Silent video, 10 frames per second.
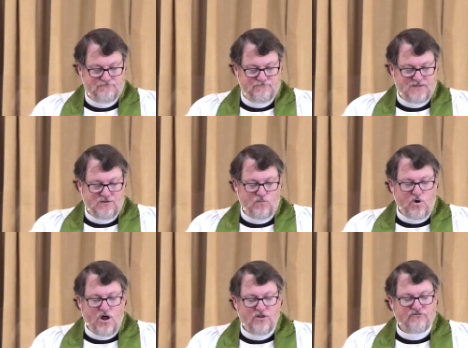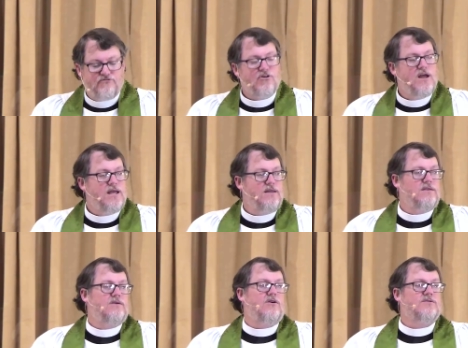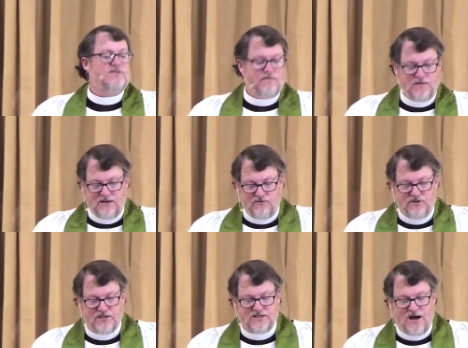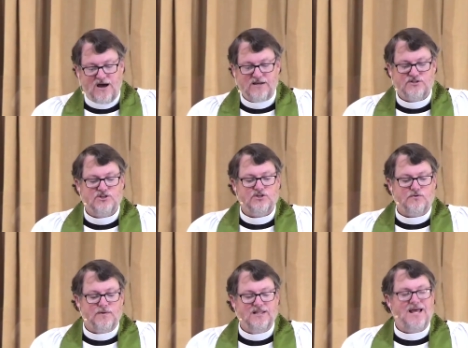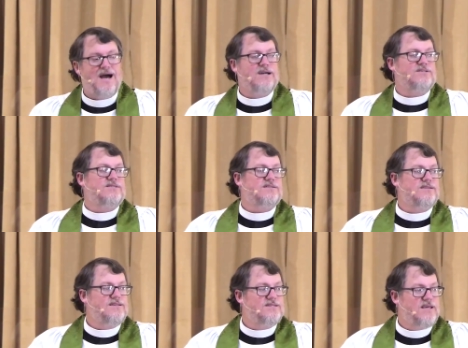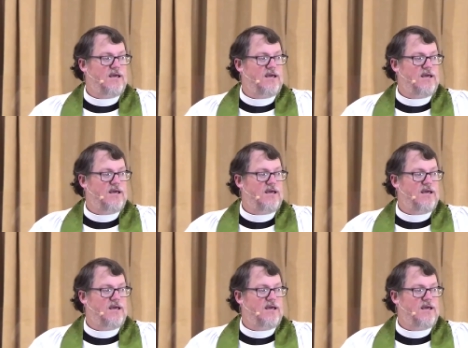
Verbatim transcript: We're all afraid on some level that God is going to relax his hand.